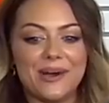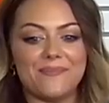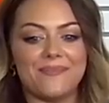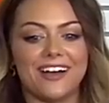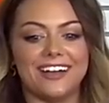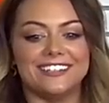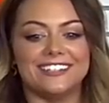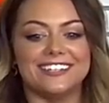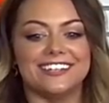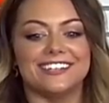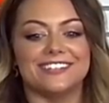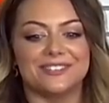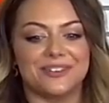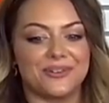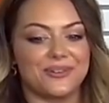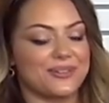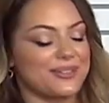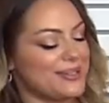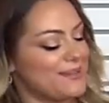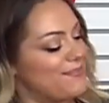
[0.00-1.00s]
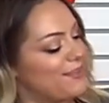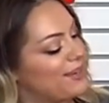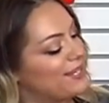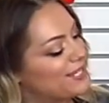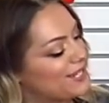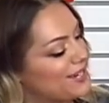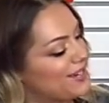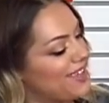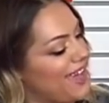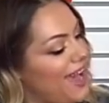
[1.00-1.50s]
hope I didn't totally
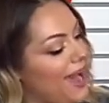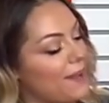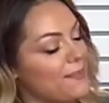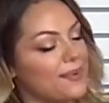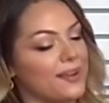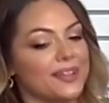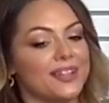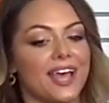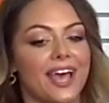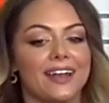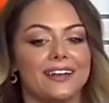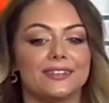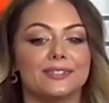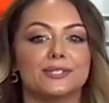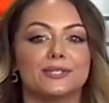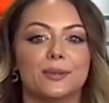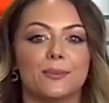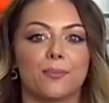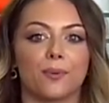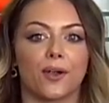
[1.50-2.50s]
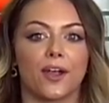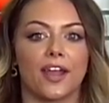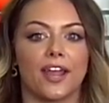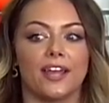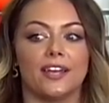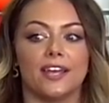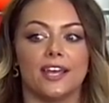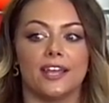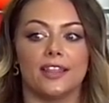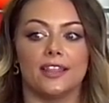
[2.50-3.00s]
butcher that, but that is the
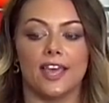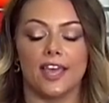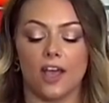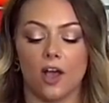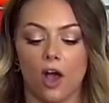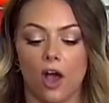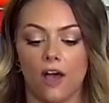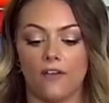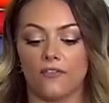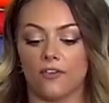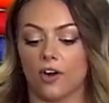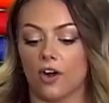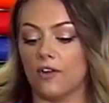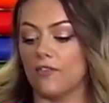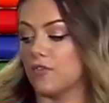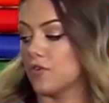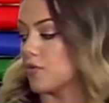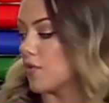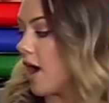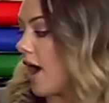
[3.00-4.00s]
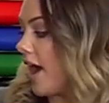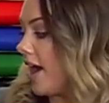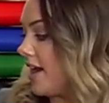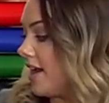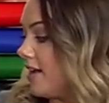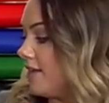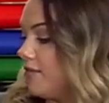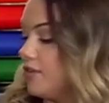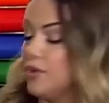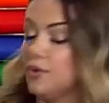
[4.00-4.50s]
brand, and they offer a
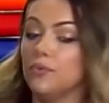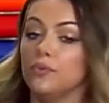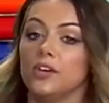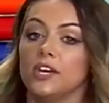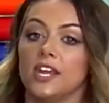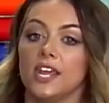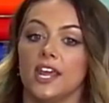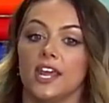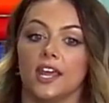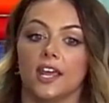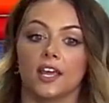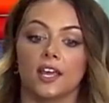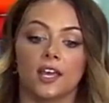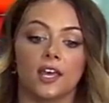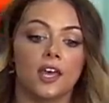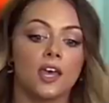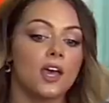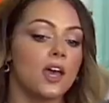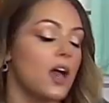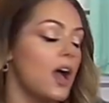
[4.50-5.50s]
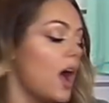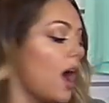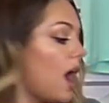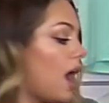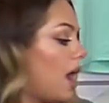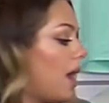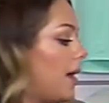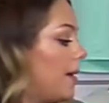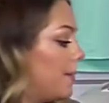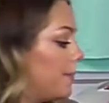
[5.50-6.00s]
variety of unique
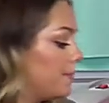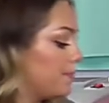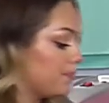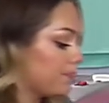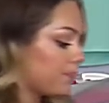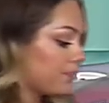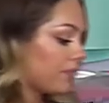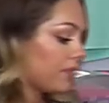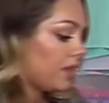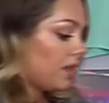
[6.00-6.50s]
athleisure